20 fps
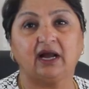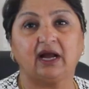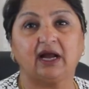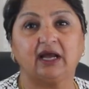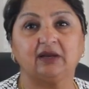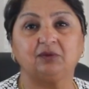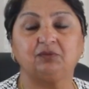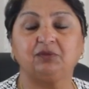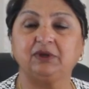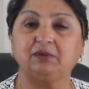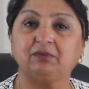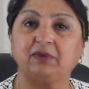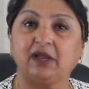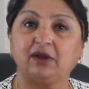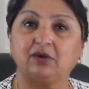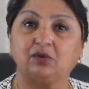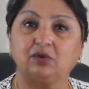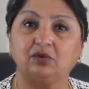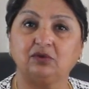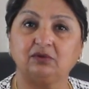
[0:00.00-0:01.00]
I'll be
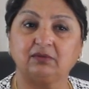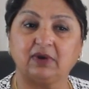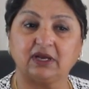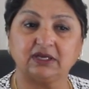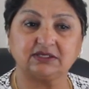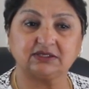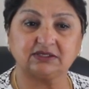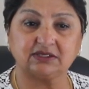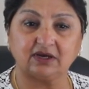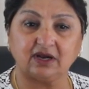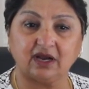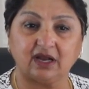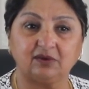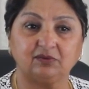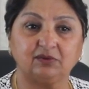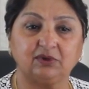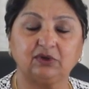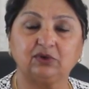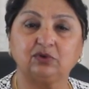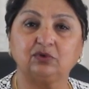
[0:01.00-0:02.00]
my own master, I
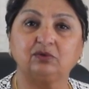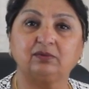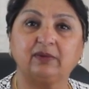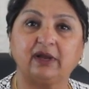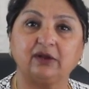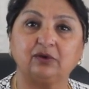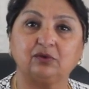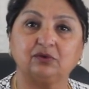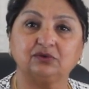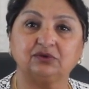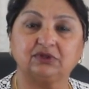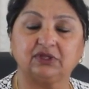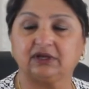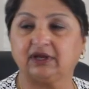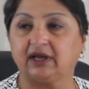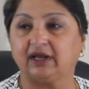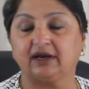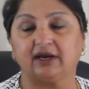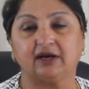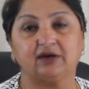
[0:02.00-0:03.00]
will do my own
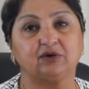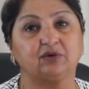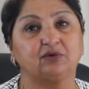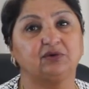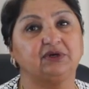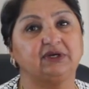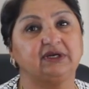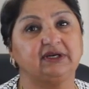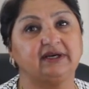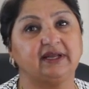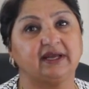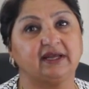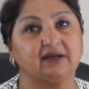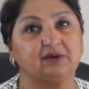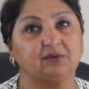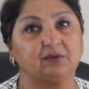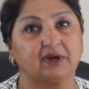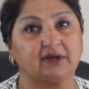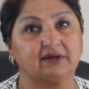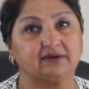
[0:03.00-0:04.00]
thing and I don't need
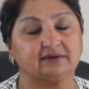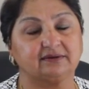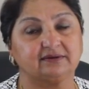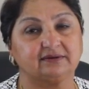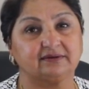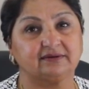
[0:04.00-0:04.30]
anyone.